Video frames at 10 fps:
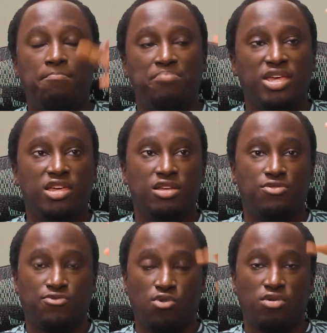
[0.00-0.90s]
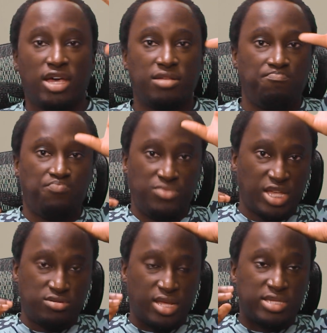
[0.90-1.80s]
being
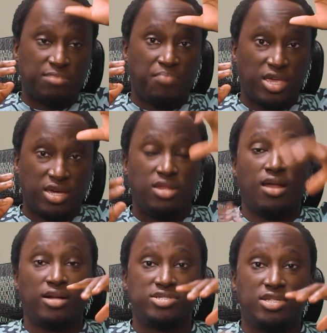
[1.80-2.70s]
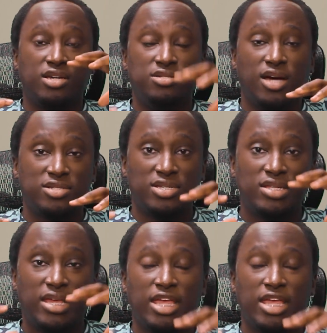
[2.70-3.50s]
that's being conducted